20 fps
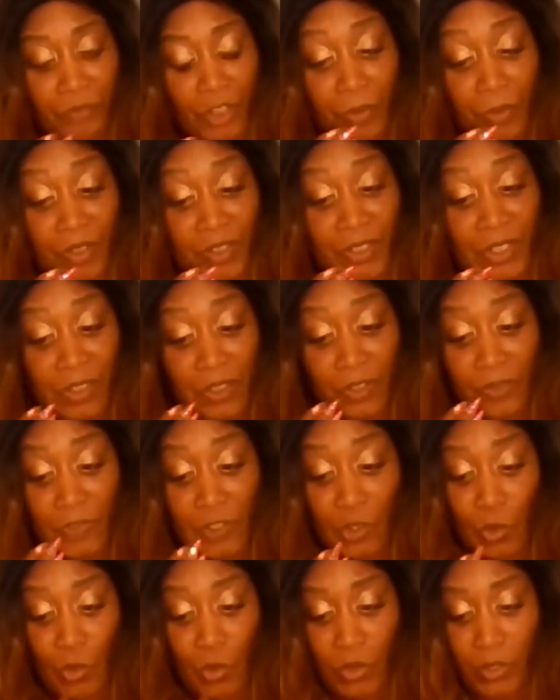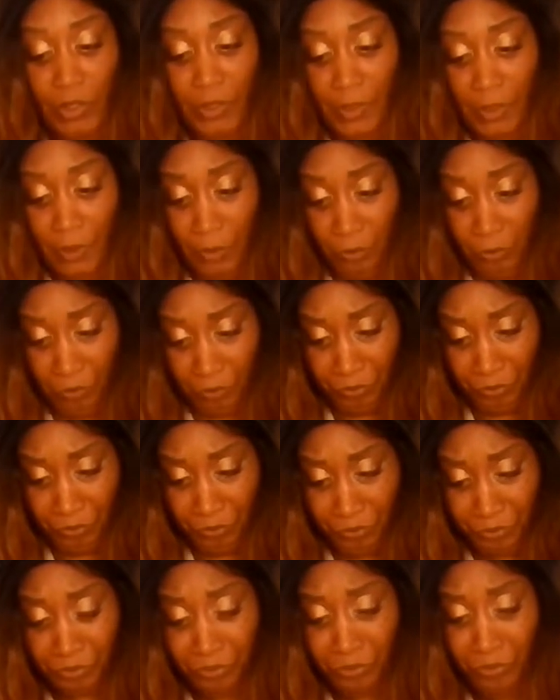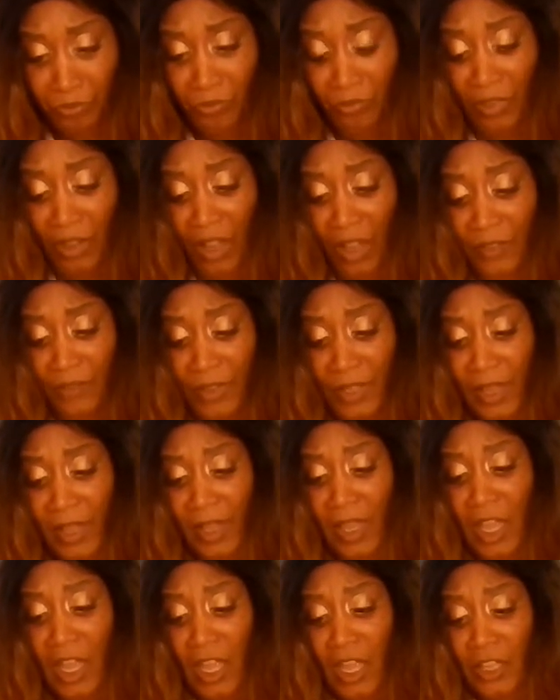the Princess of Swords, I feel like